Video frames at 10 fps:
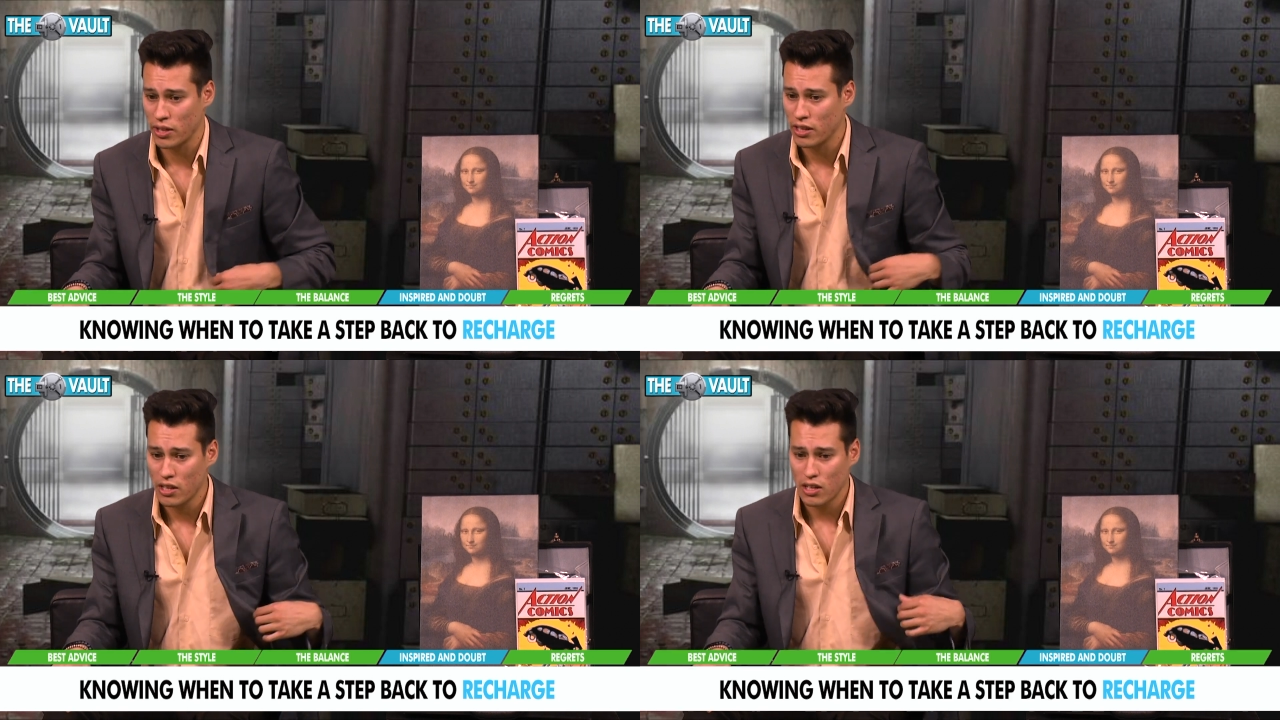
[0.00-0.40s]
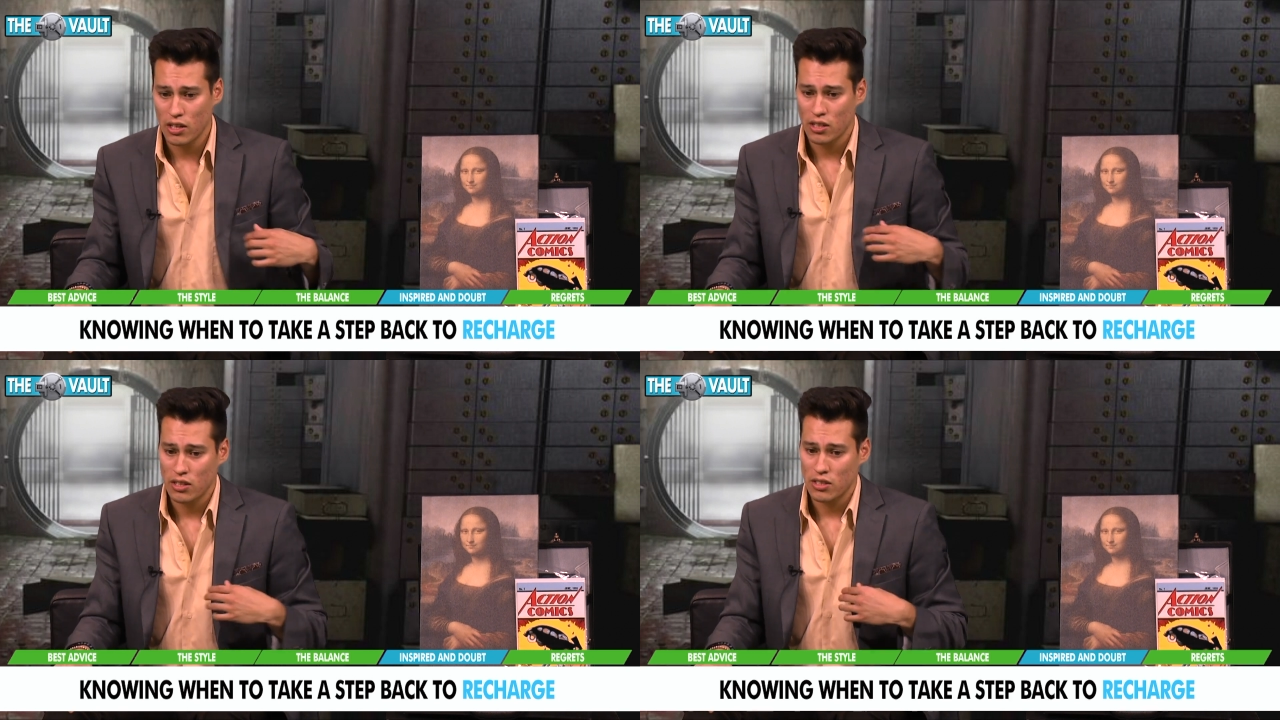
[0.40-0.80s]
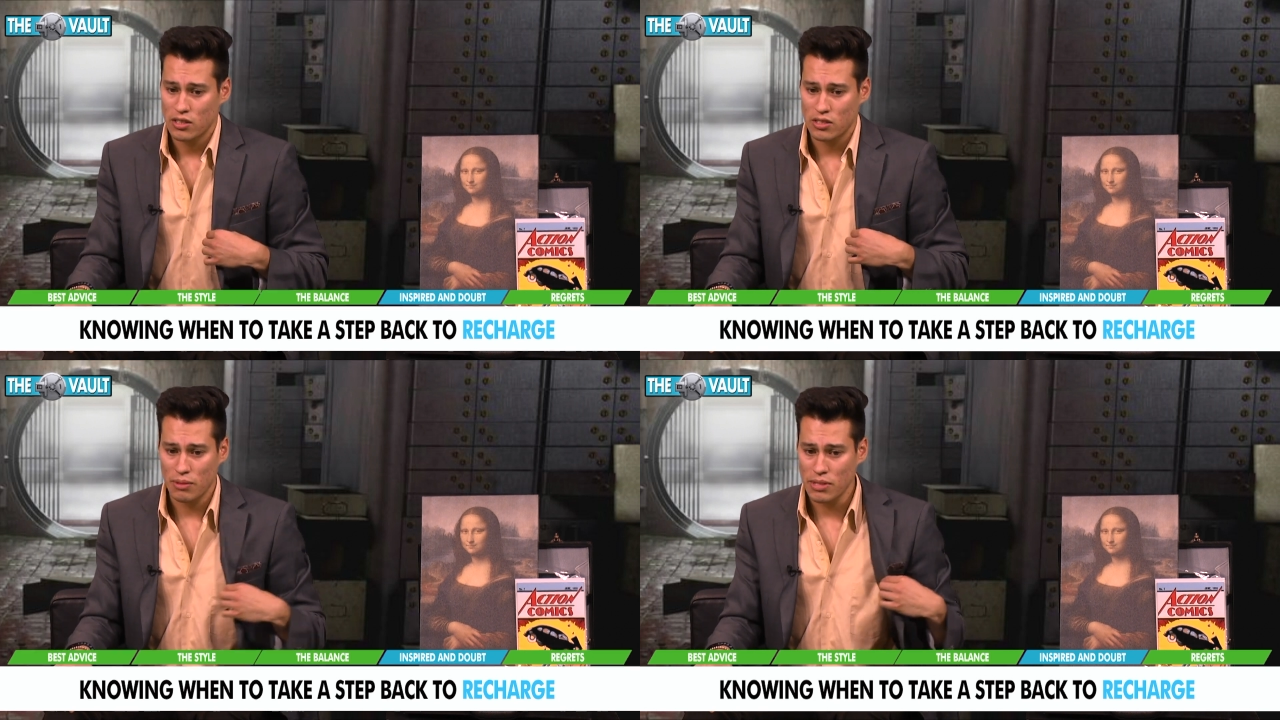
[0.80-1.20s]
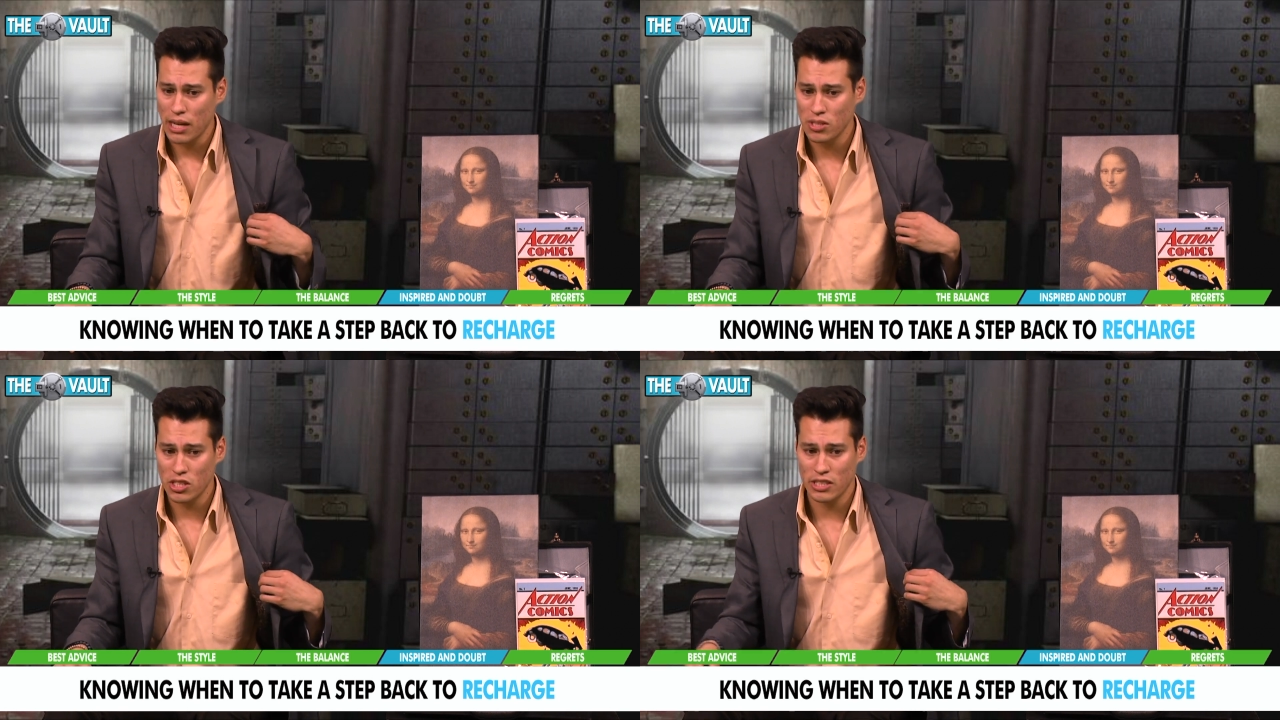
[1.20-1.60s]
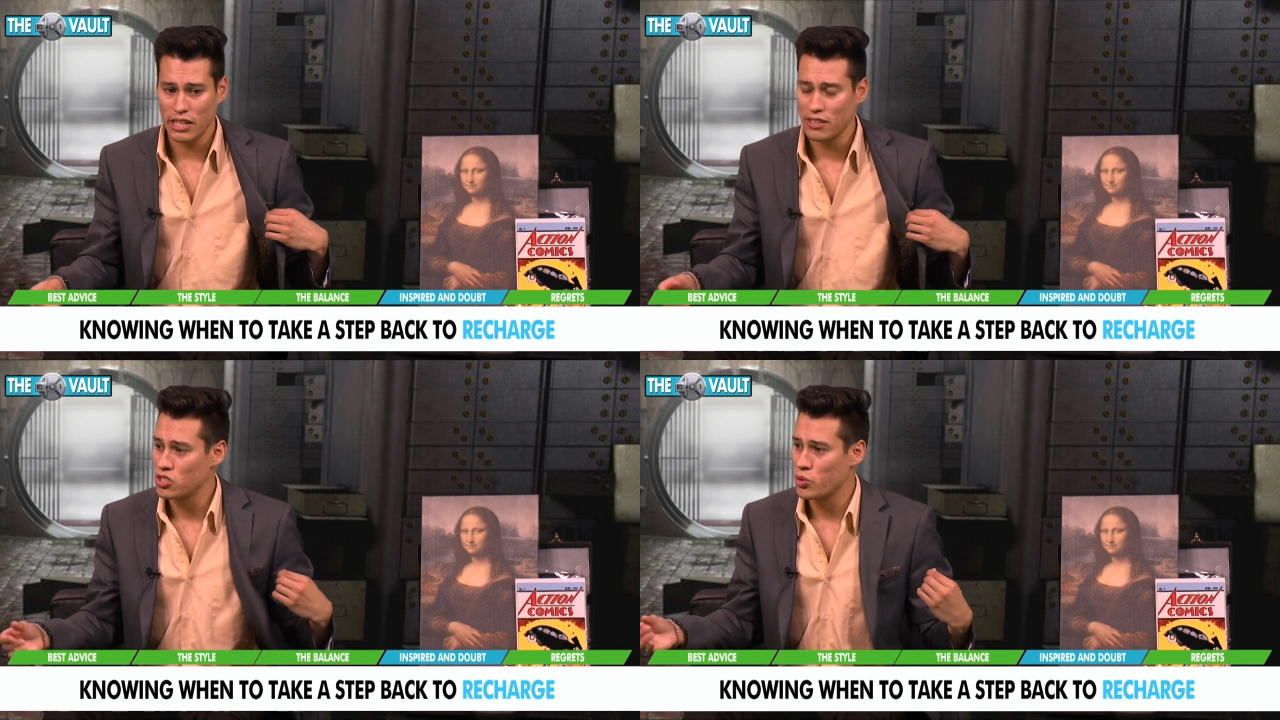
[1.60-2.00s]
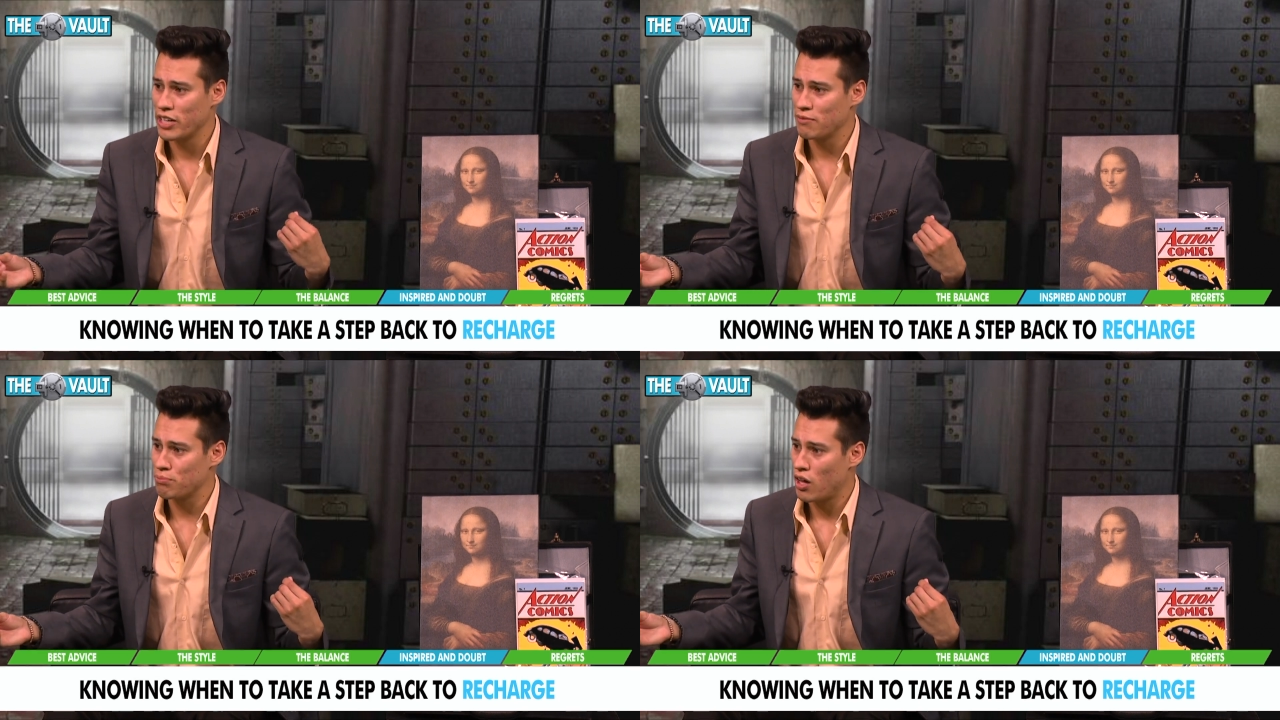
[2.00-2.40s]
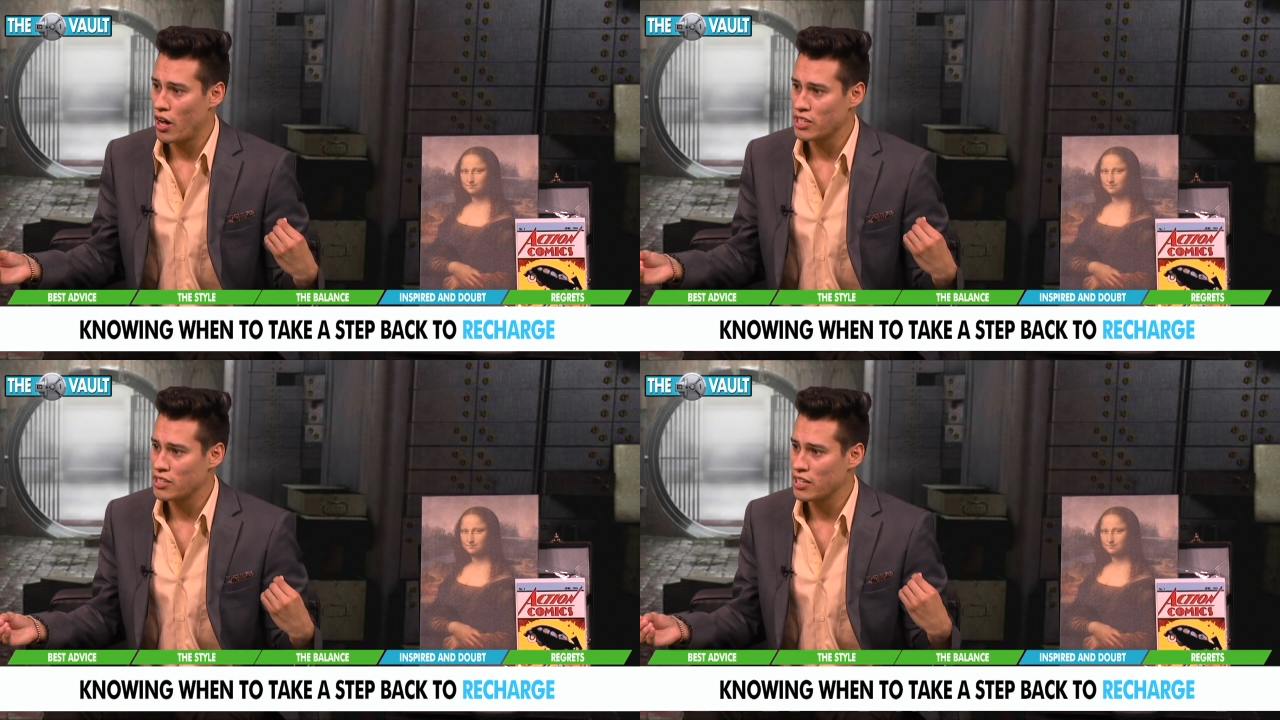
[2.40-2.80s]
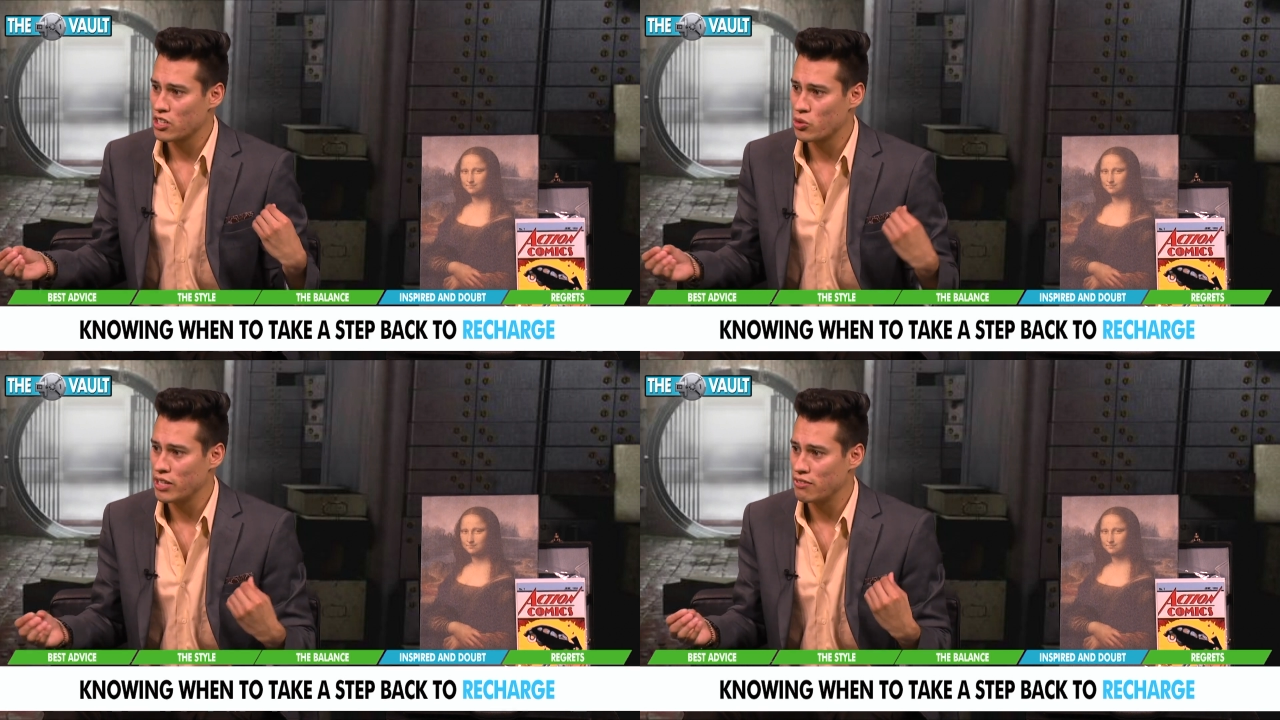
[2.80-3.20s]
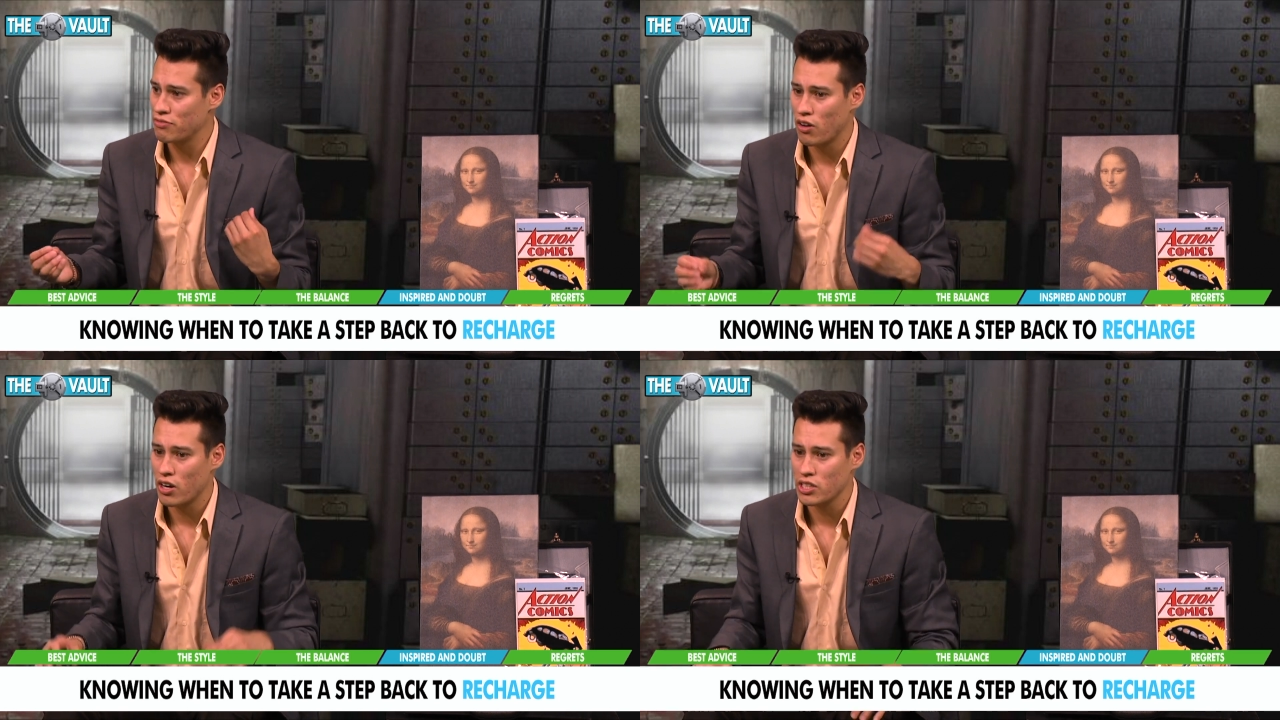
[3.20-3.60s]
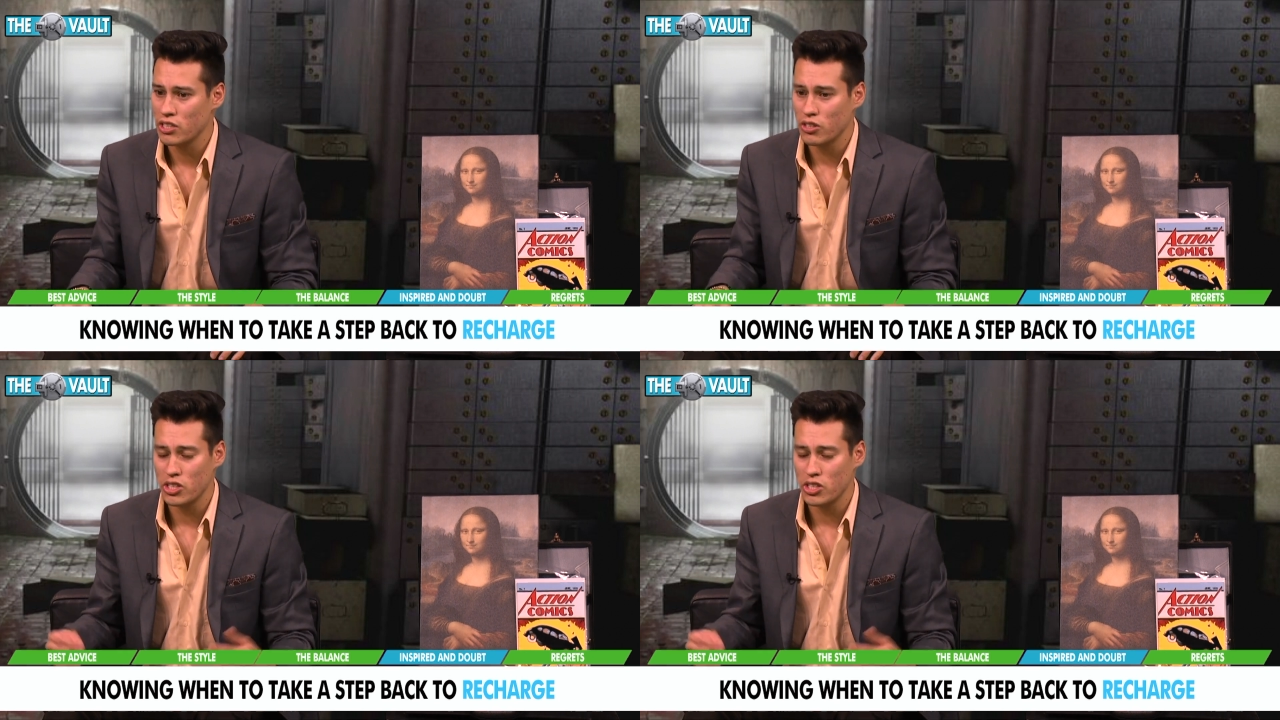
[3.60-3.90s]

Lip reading: But sometimes you just get in this creative block, you get in a creative funk, you know, you're